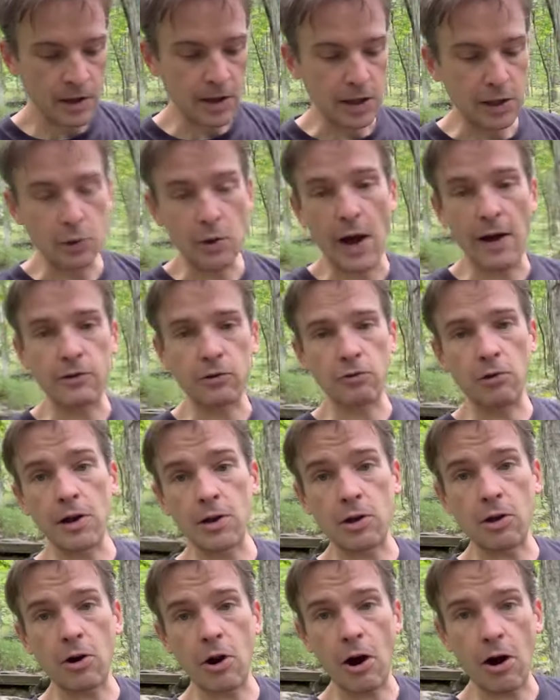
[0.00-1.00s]
You don't have to run
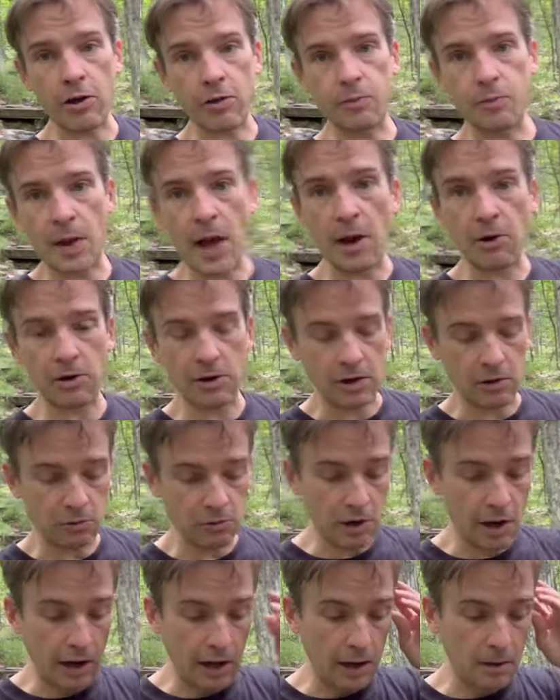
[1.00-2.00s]
your car's battery to
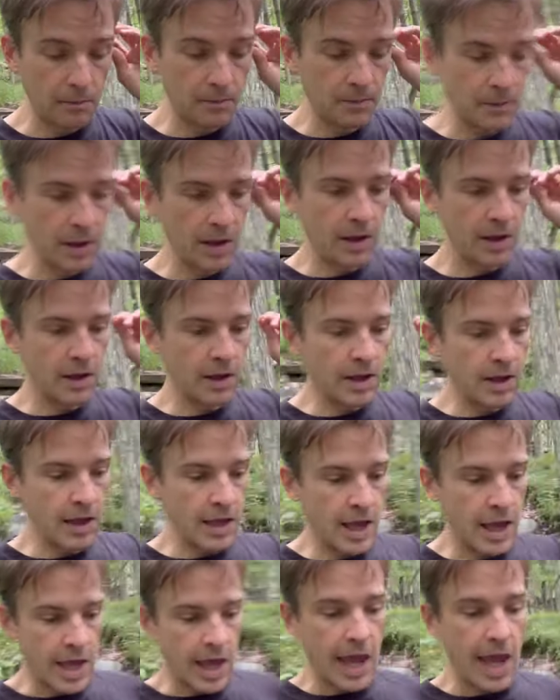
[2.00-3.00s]
run it.
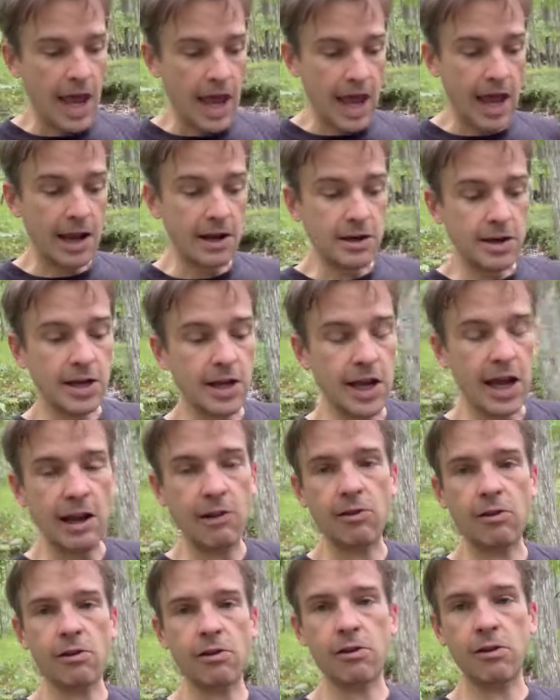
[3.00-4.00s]
And
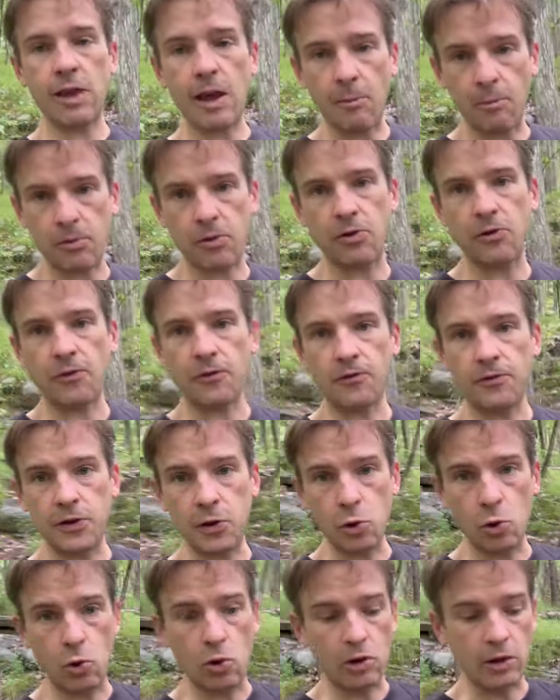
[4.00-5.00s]
it sips
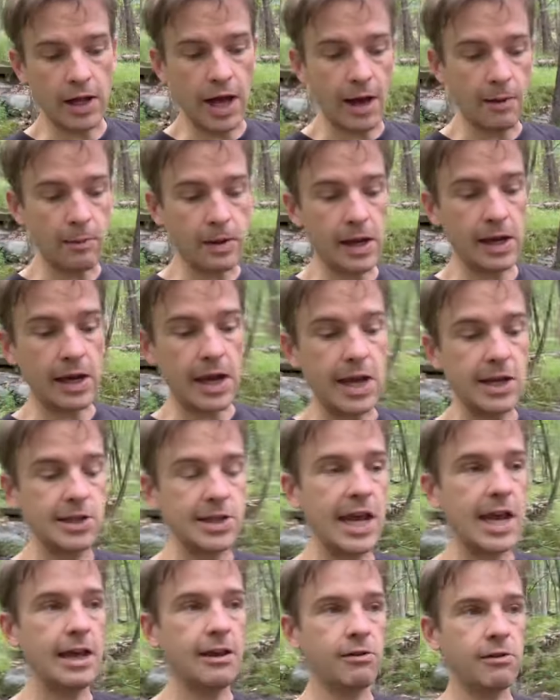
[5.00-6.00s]
fuel. I mean, it
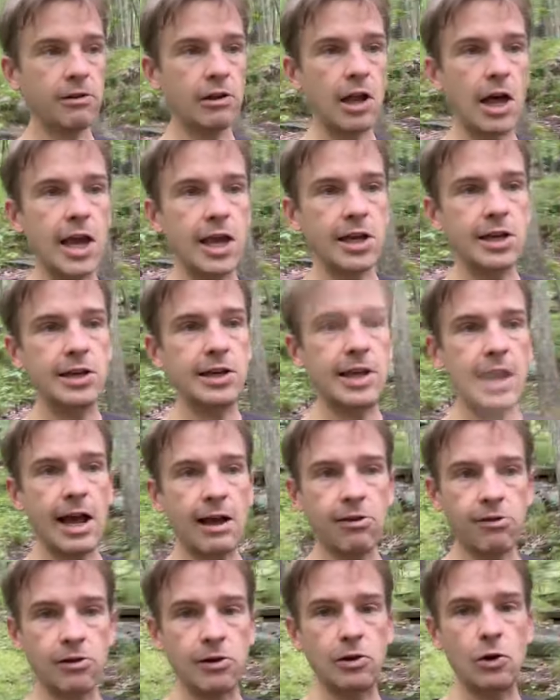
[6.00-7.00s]
takes like
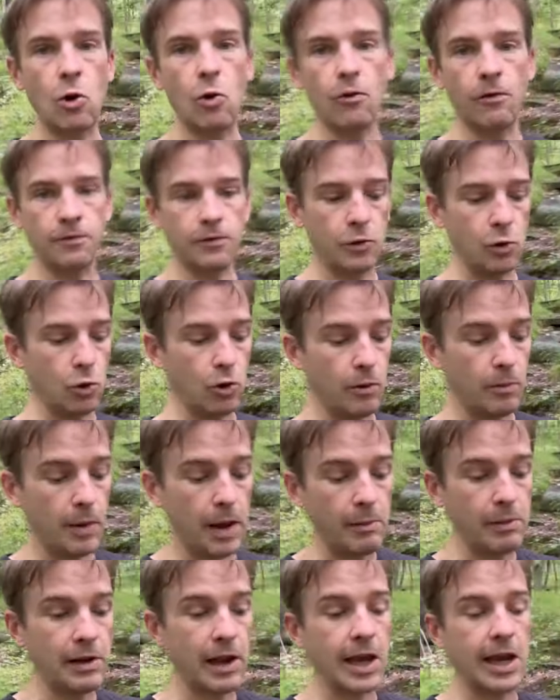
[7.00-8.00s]
next to no fuel.
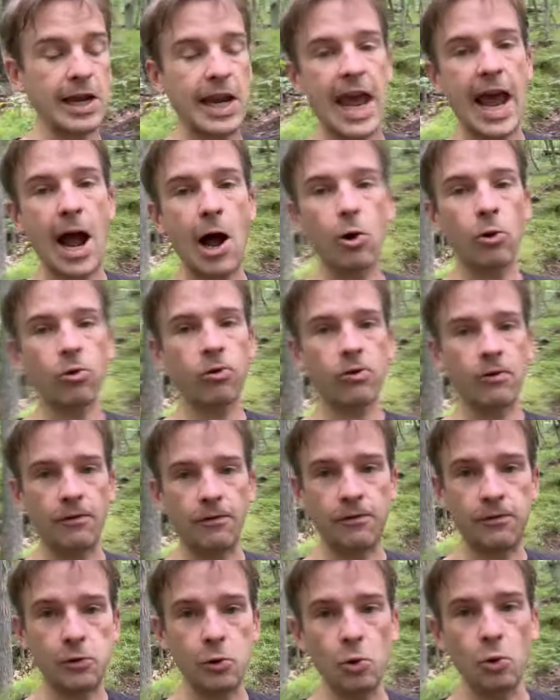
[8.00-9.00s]
Maybe like an ounce of
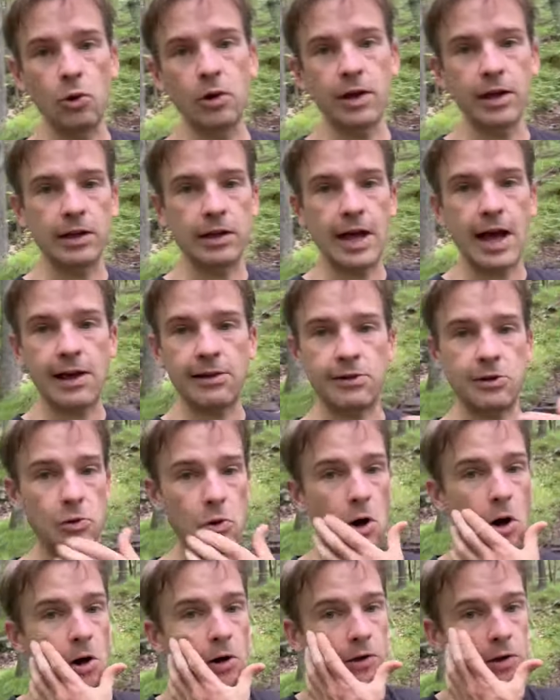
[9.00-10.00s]
fuel can last you
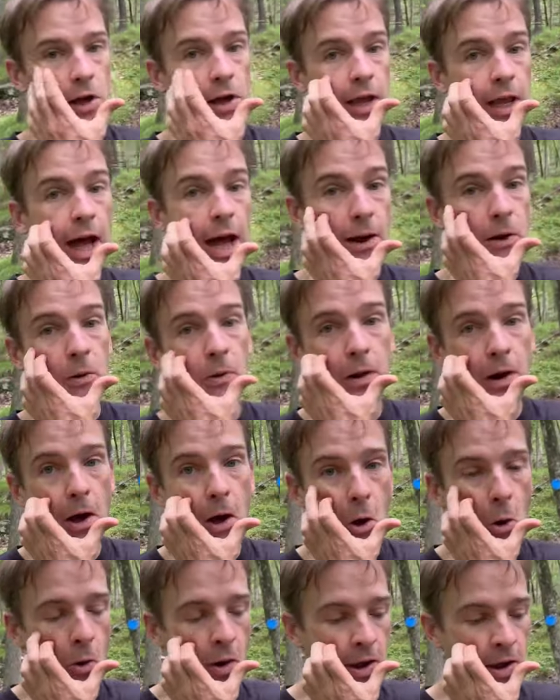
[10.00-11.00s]
all night. I don't
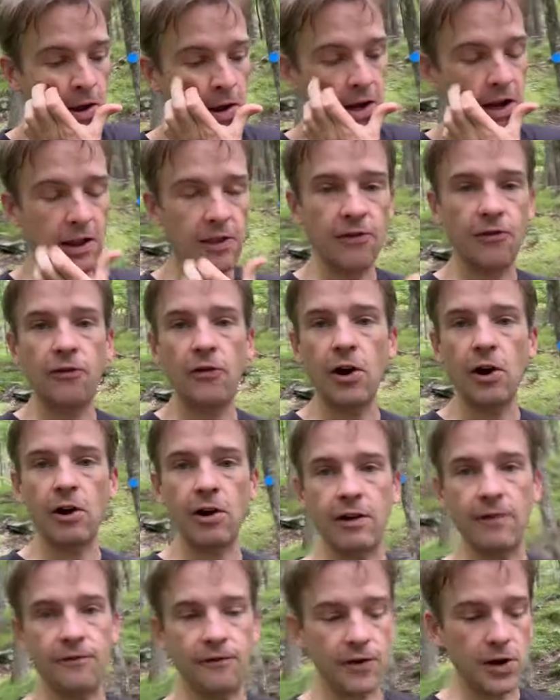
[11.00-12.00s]
know. It's
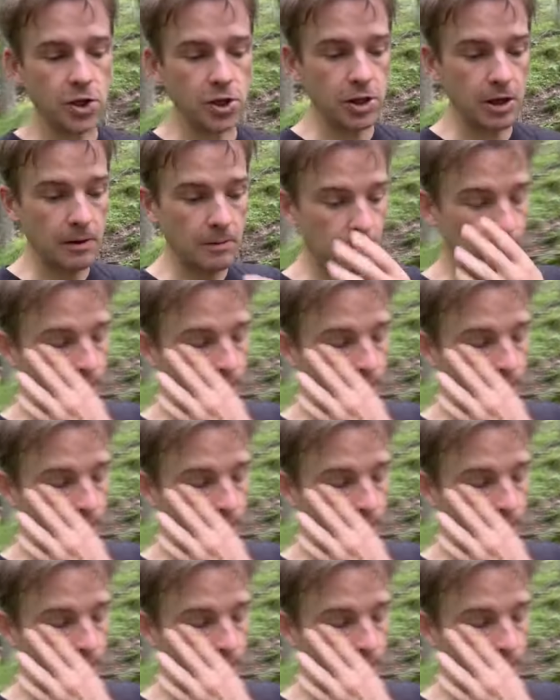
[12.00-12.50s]
very efficient.